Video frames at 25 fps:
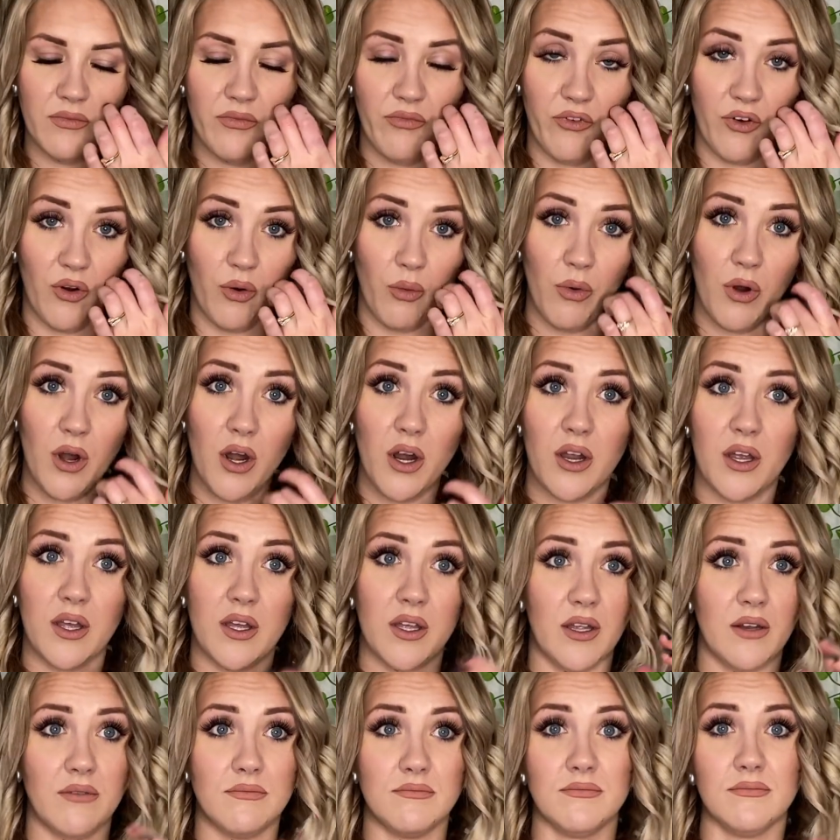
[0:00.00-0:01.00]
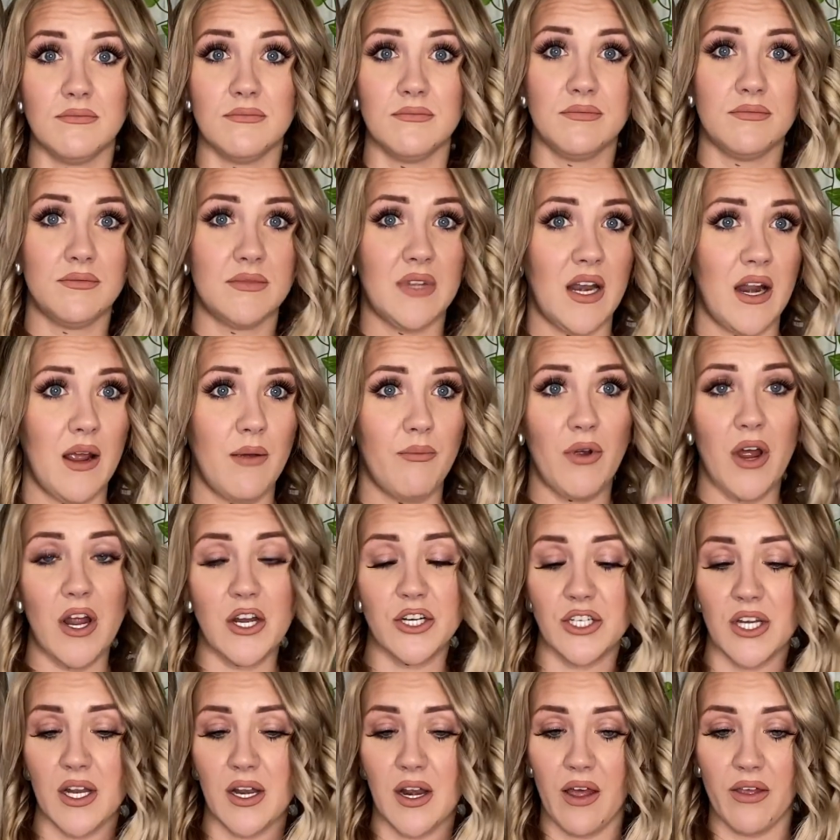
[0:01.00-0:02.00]
for work, and then I
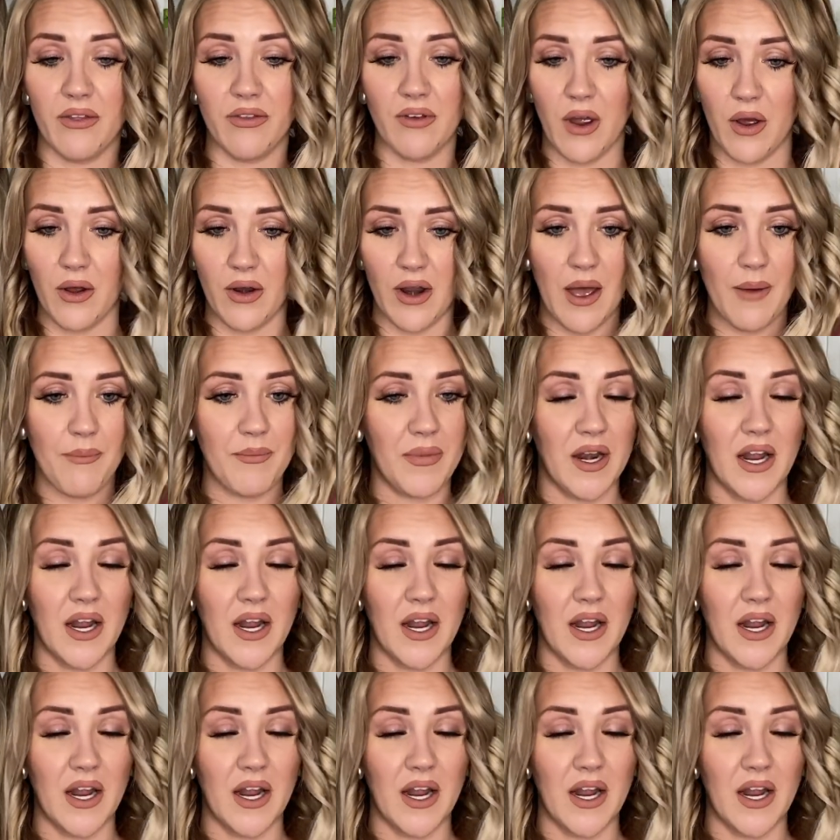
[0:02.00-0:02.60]
brush it and I throw it up